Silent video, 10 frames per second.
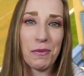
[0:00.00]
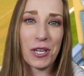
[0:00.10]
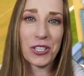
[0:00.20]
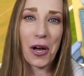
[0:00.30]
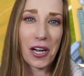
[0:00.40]
we
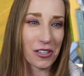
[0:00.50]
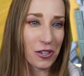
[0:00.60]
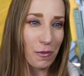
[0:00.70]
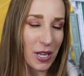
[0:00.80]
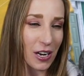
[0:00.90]
can talk a
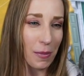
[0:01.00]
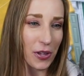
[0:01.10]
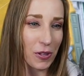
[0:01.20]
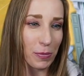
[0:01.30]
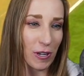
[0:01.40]
little bit
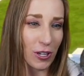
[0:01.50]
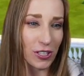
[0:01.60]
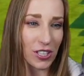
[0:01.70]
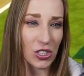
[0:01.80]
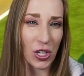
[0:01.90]
about the
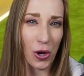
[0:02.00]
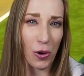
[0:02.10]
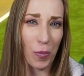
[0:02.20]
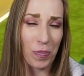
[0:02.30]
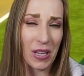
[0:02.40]
build.
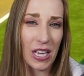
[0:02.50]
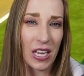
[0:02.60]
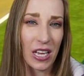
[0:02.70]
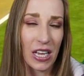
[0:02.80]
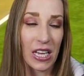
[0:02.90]
So
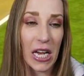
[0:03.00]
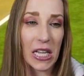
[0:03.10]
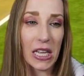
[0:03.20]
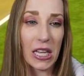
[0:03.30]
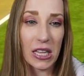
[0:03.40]

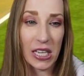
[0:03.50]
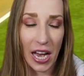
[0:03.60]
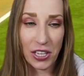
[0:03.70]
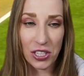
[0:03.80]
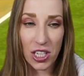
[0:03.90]
the
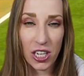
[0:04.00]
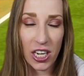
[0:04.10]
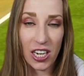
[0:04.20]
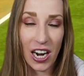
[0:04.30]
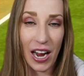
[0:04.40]

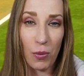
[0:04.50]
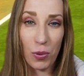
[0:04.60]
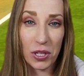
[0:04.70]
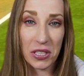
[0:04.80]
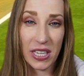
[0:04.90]
exterior, I
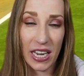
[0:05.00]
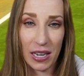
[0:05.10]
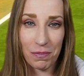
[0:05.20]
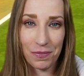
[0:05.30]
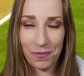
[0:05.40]
will
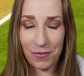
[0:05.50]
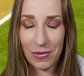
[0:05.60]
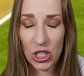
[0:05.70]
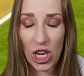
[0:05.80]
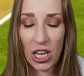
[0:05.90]
say,
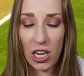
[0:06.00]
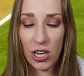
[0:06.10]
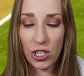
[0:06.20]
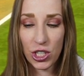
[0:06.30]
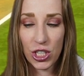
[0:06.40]

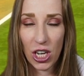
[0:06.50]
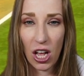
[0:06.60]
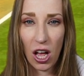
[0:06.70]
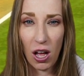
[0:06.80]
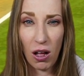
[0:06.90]
changed
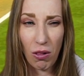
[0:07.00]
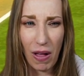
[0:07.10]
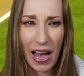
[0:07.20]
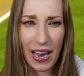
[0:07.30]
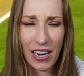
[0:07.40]
a
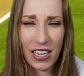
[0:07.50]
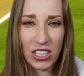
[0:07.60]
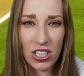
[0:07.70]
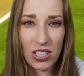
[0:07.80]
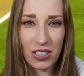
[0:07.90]
lot.
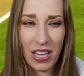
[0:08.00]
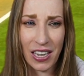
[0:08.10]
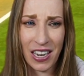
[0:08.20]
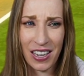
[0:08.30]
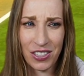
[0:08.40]

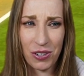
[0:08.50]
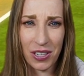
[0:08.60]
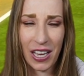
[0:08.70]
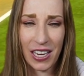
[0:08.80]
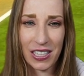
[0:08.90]
And as you
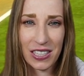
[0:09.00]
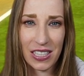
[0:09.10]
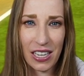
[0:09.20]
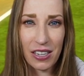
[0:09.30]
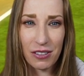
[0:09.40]
can kind of
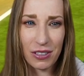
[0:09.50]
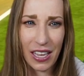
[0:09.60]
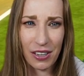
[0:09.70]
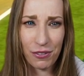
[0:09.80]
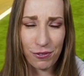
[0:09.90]
see it
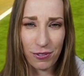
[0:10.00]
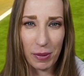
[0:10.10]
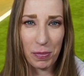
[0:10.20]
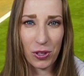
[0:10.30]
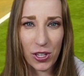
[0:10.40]
kind of
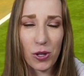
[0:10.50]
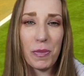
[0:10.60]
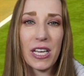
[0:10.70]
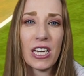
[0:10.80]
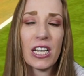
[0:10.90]
flip a little bit.